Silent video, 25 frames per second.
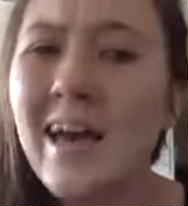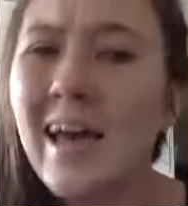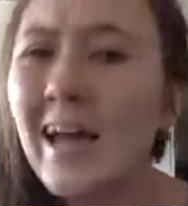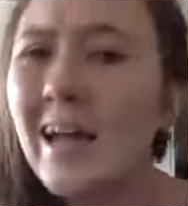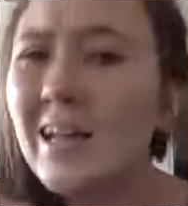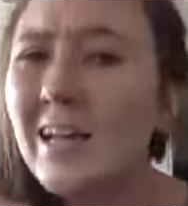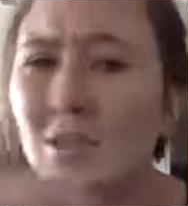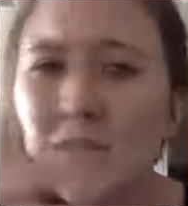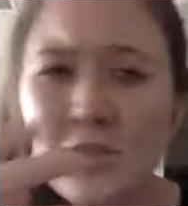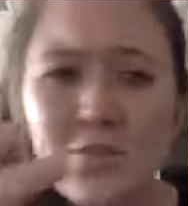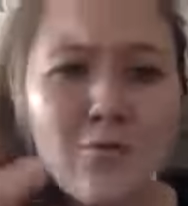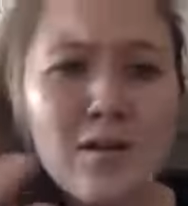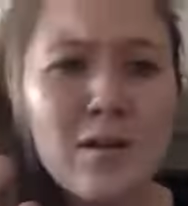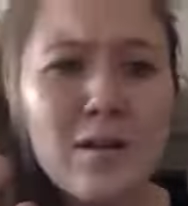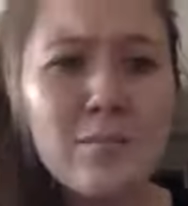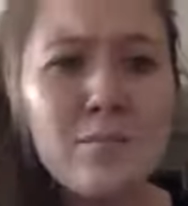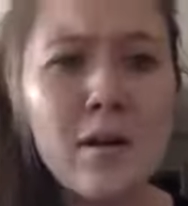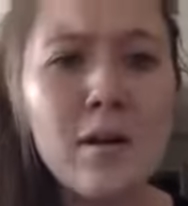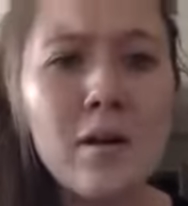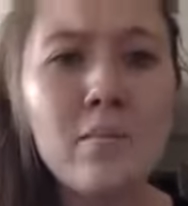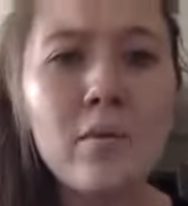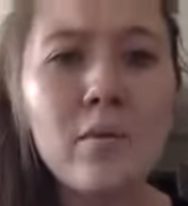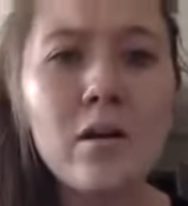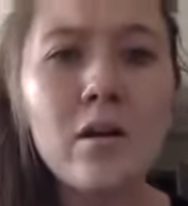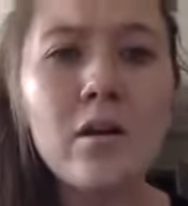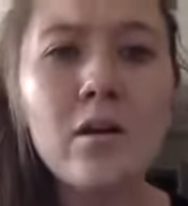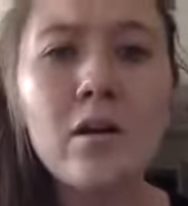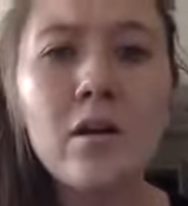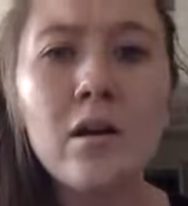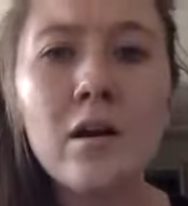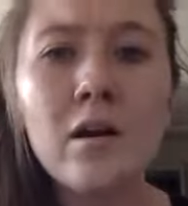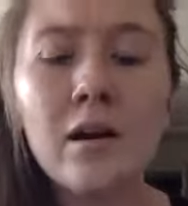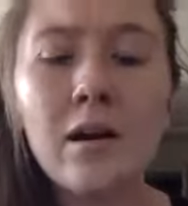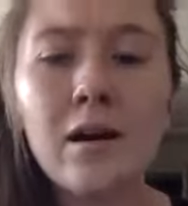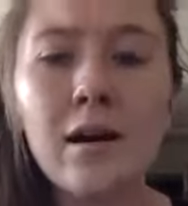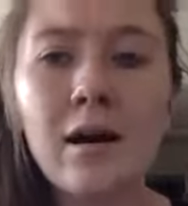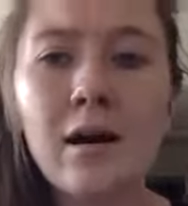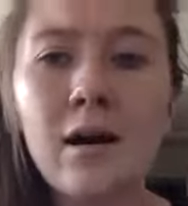And just remember,
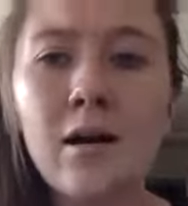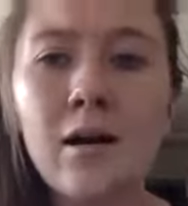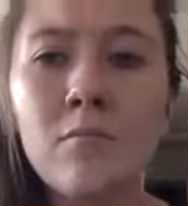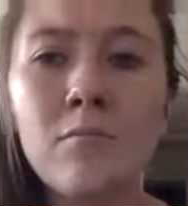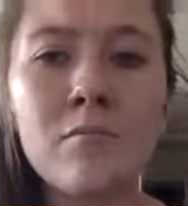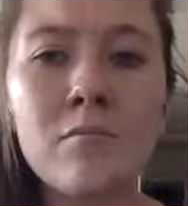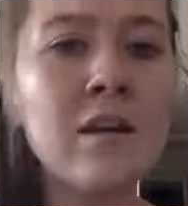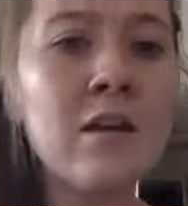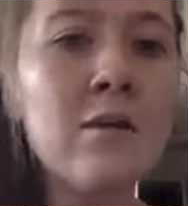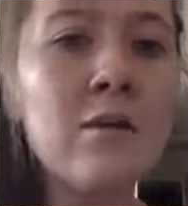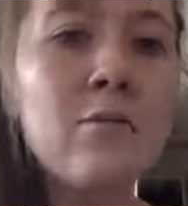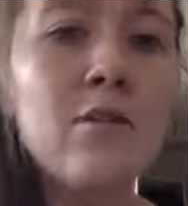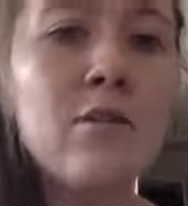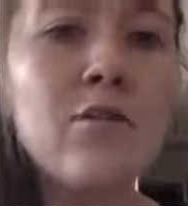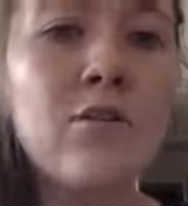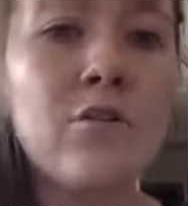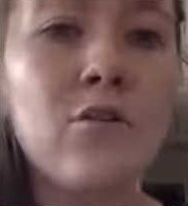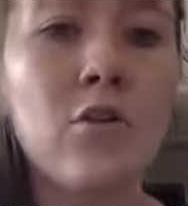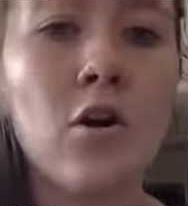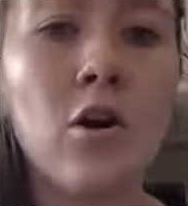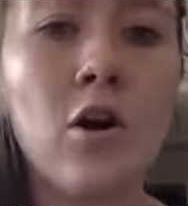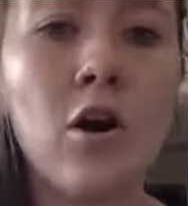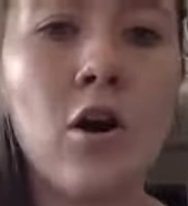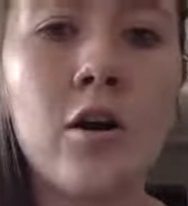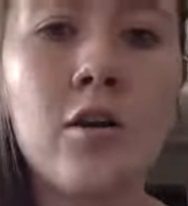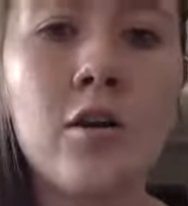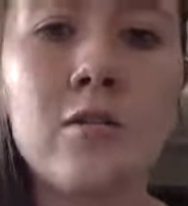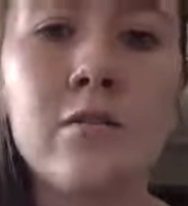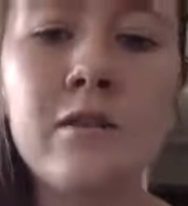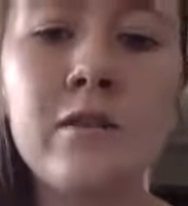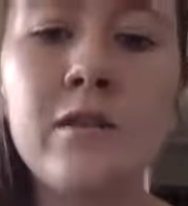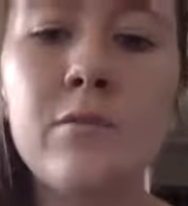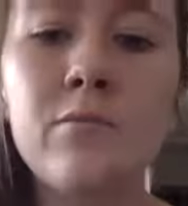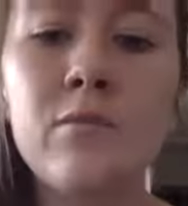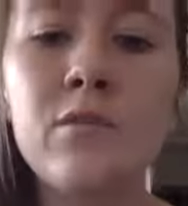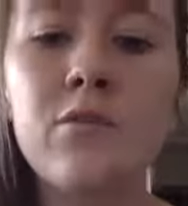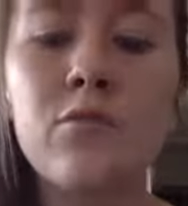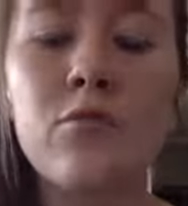lead with your heart,
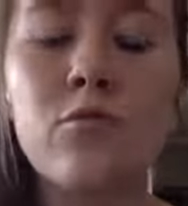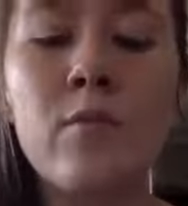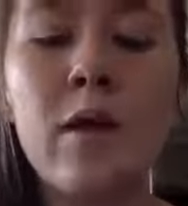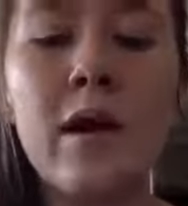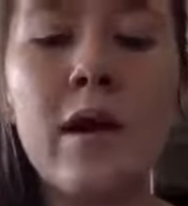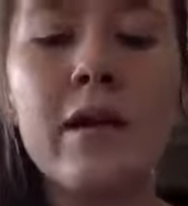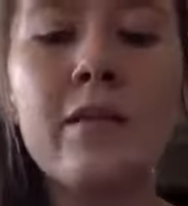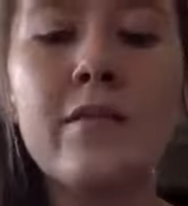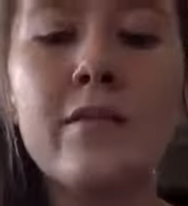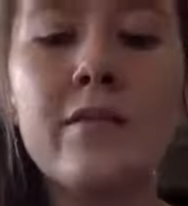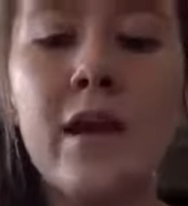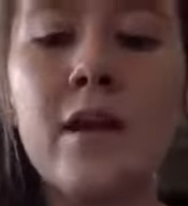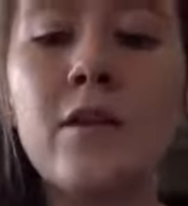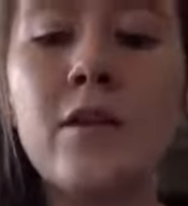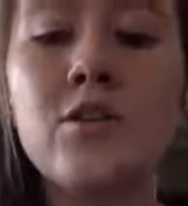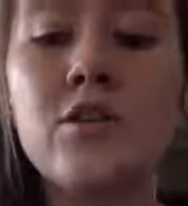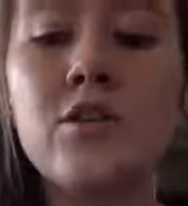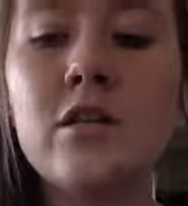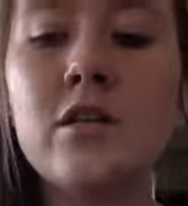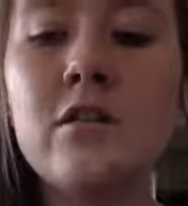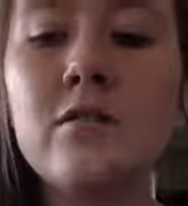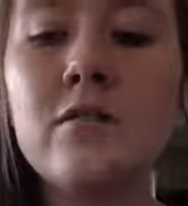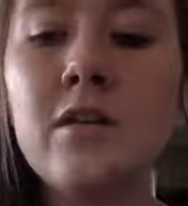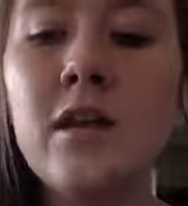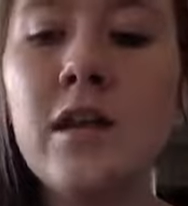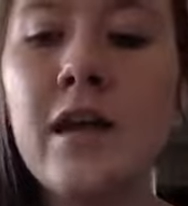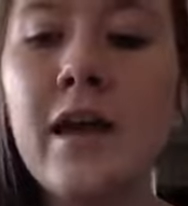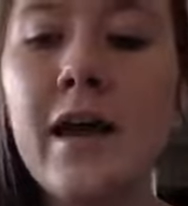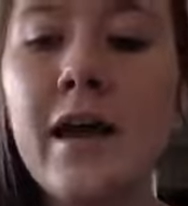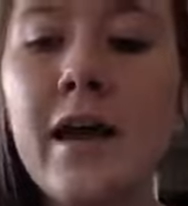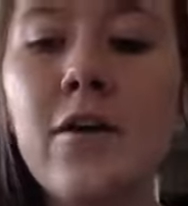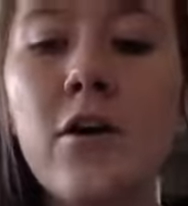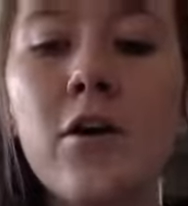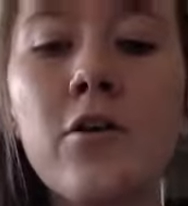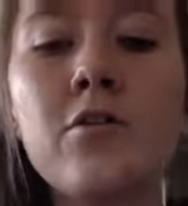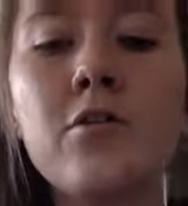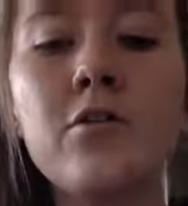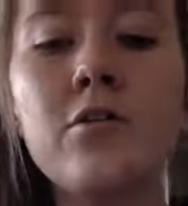lead with the right intentions,
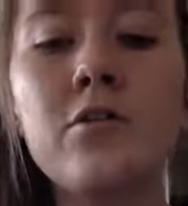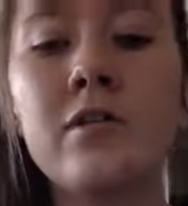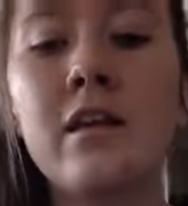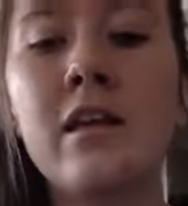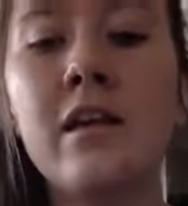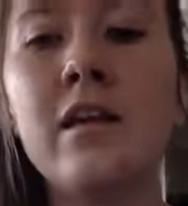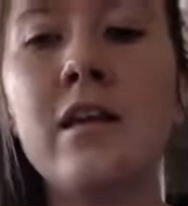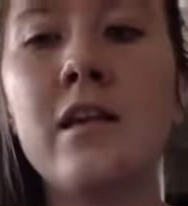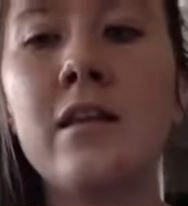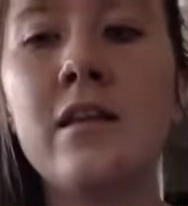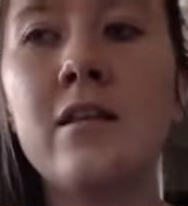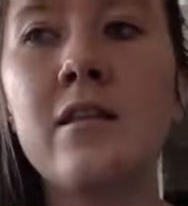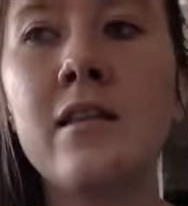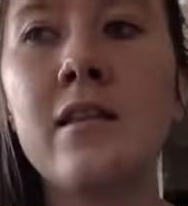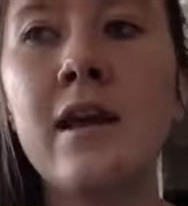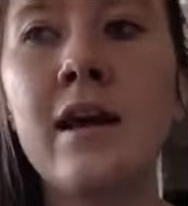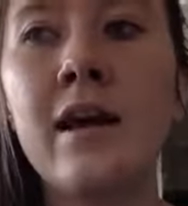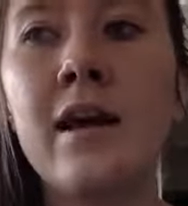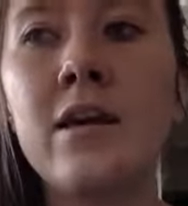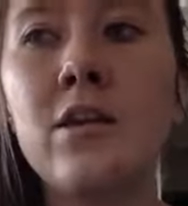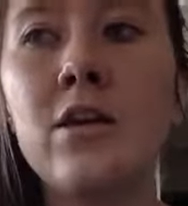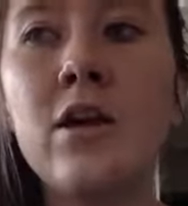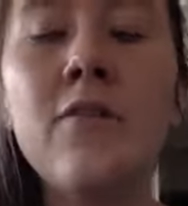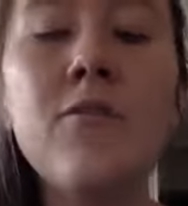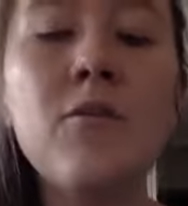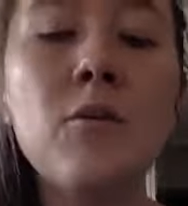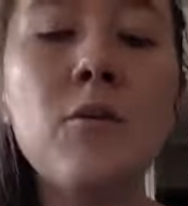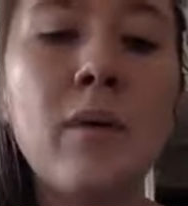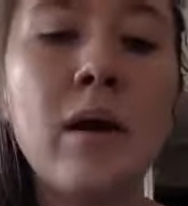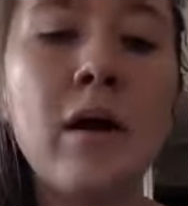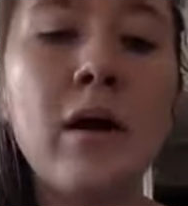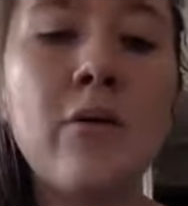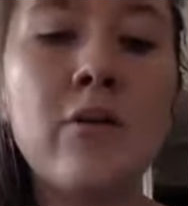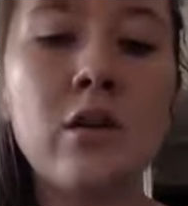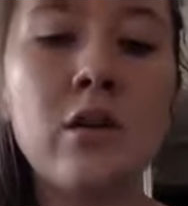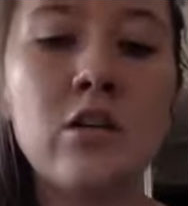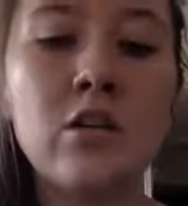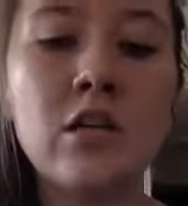and understanding that you have the
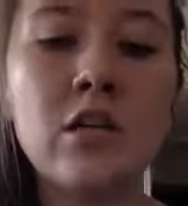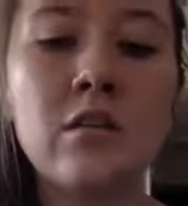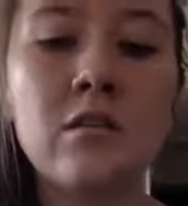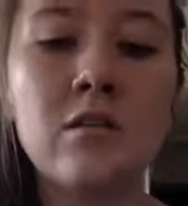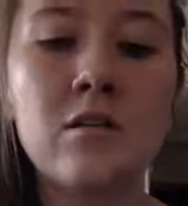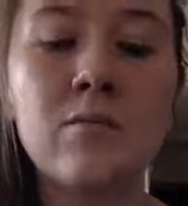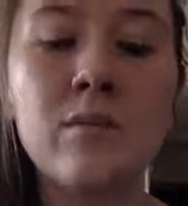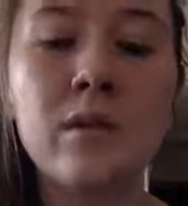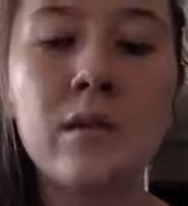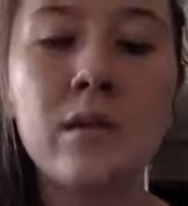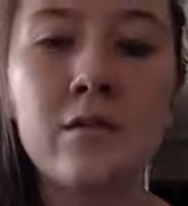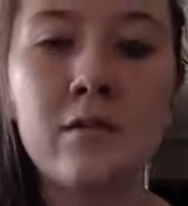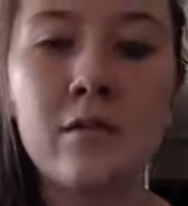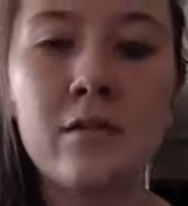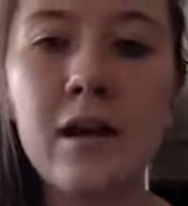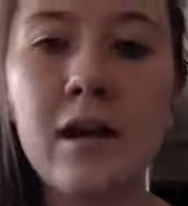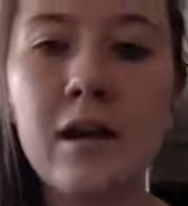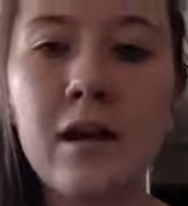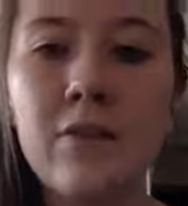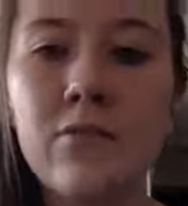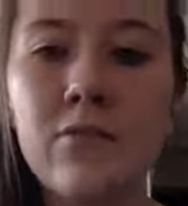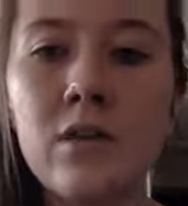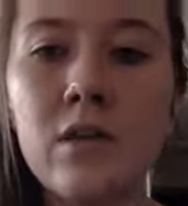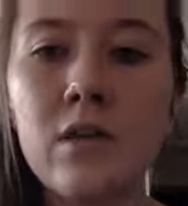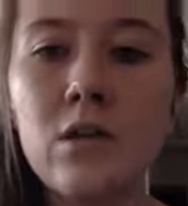power to change somebody's life.